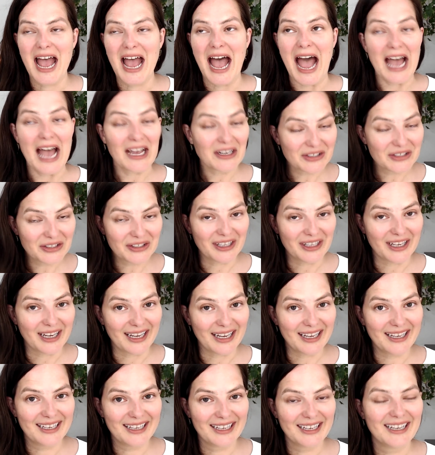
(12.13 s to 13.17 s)

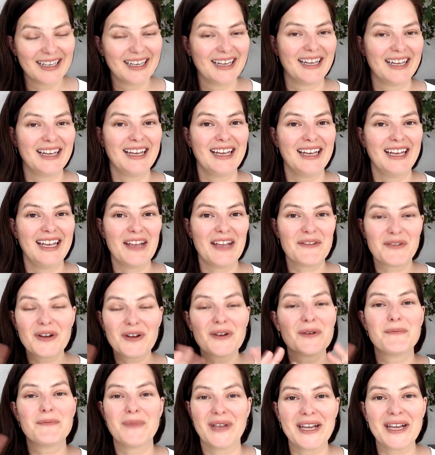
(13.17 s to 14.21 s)
Actually, if you're
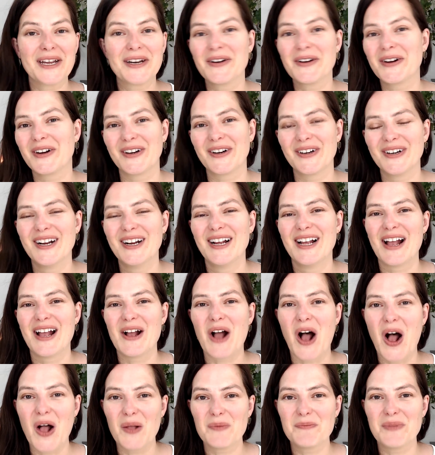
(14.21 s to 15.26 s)
a beginner
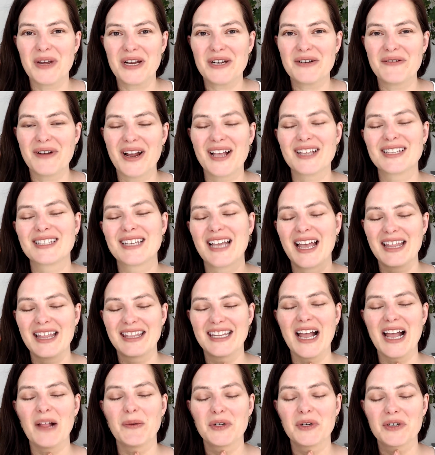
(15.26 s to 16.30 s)
on Pinterest,
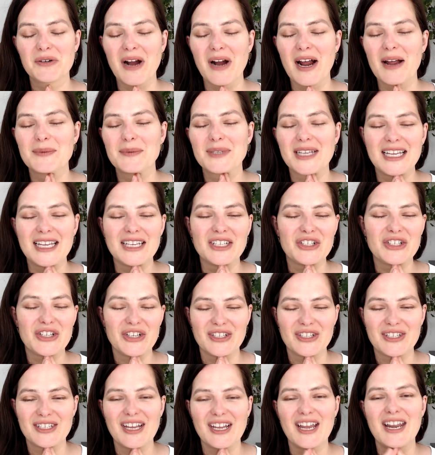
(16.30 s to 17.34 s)
Tailwind tribes is
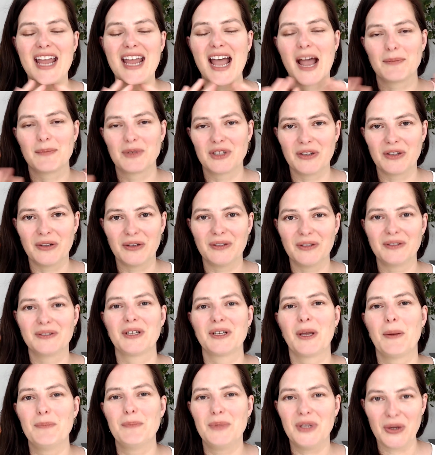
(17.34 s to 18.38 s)
just an absolute
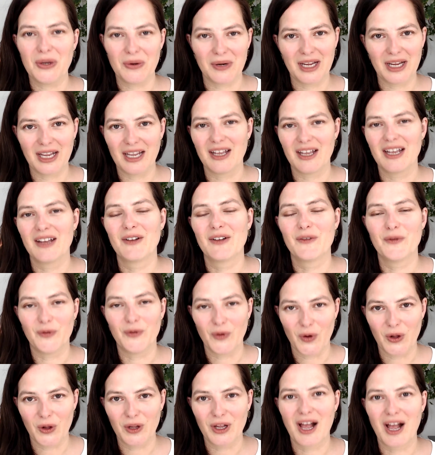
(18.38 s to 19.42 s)

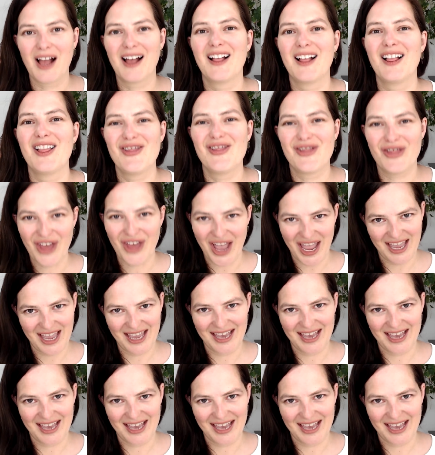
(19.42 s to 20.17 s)
beautiful thing.